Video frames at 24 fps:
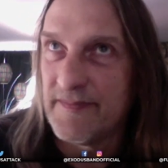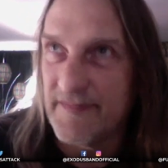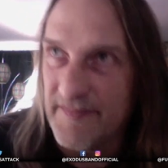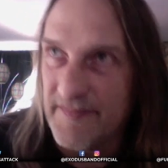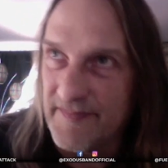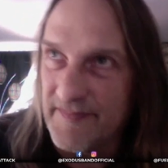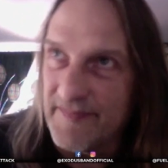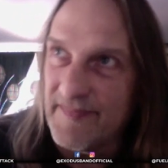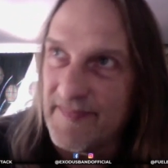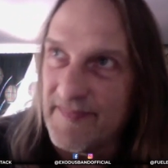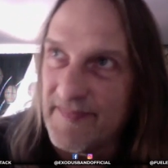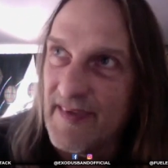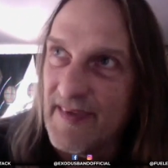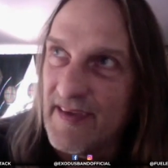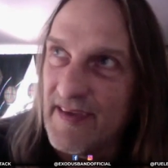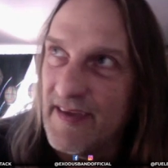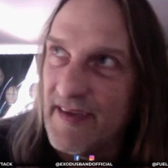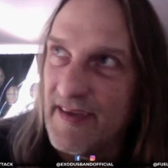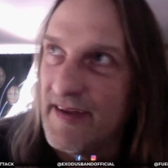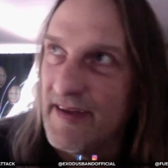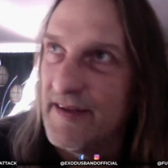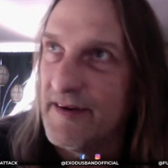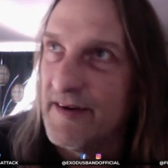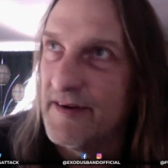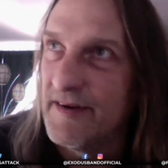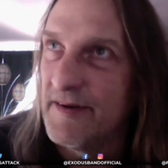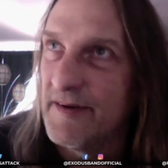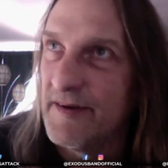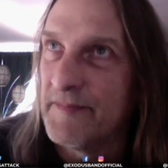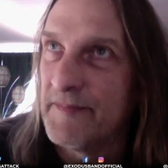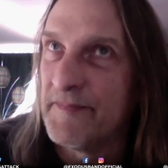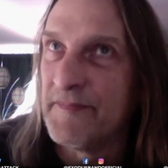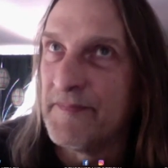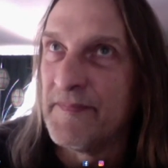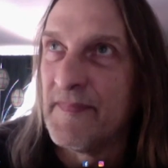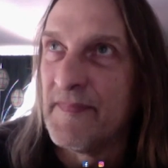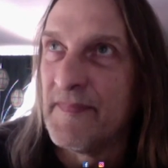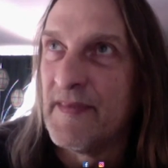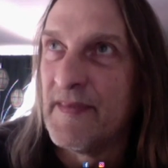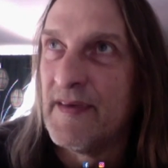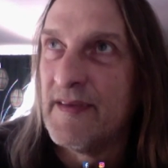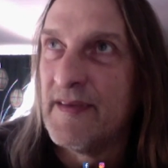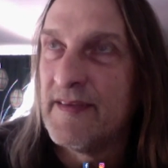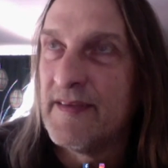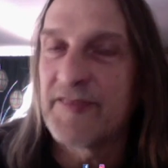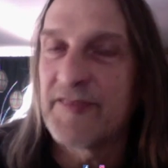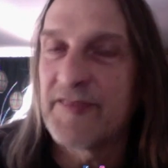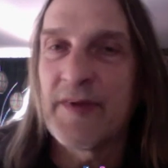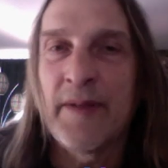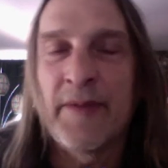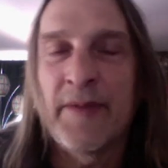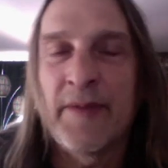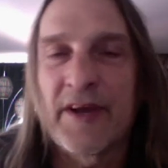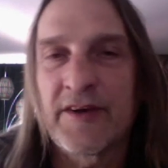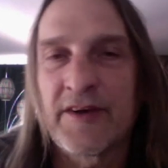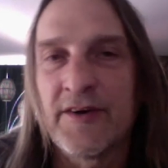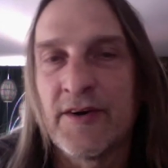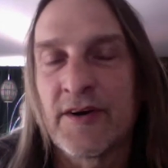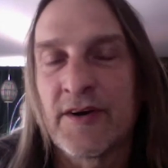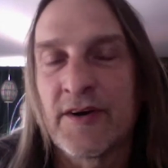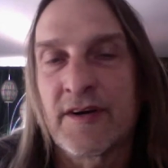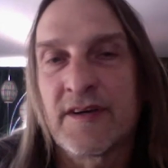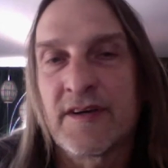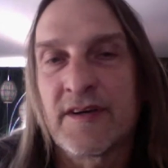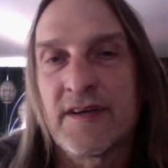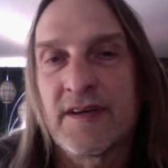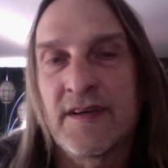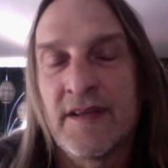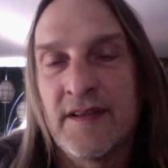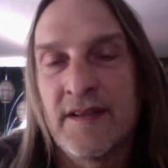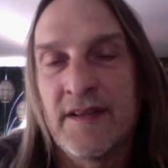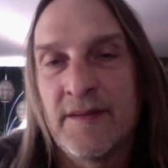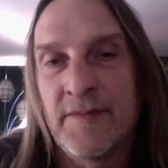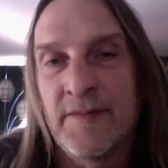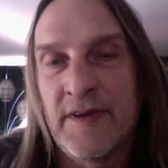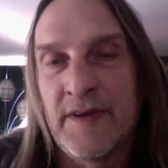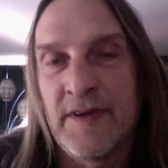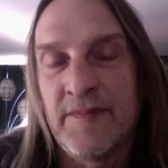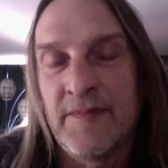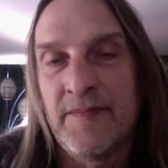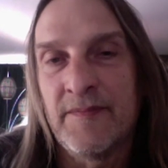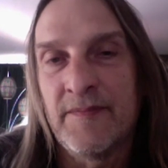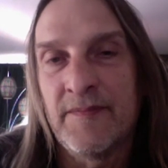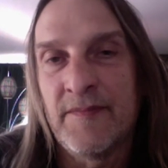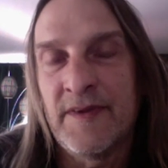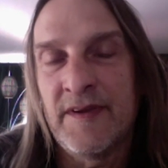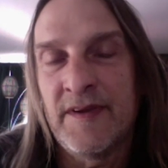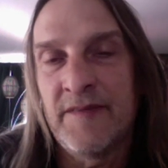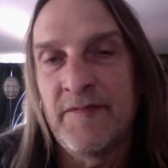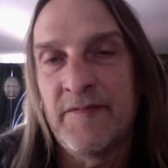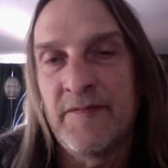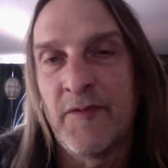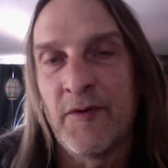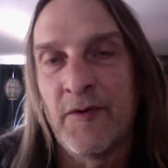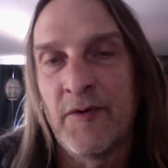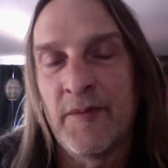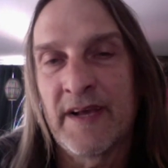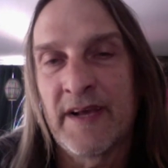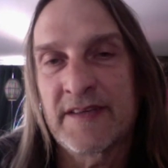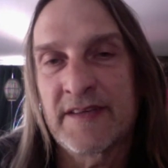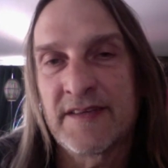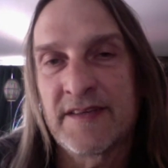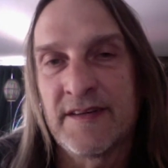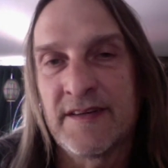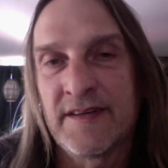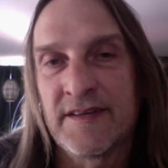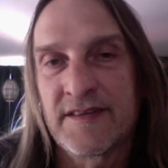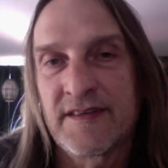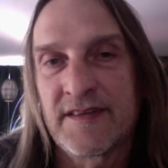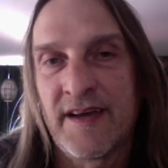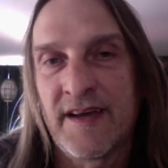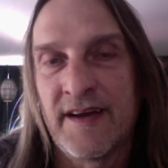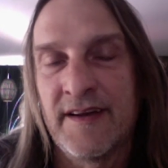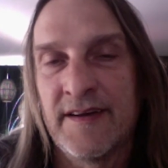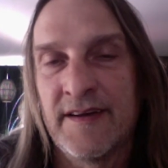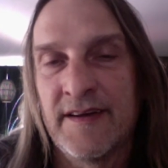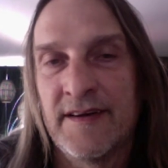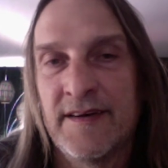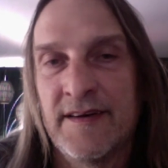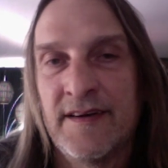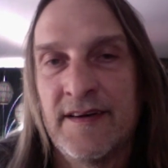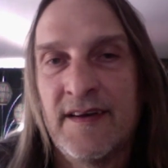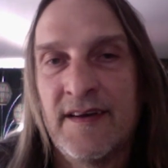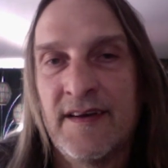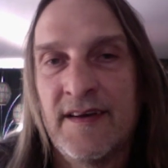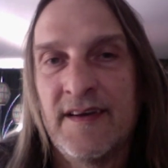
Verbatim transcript: and um, that's when I met Kirk. And then we we formed Exodus. Kind of,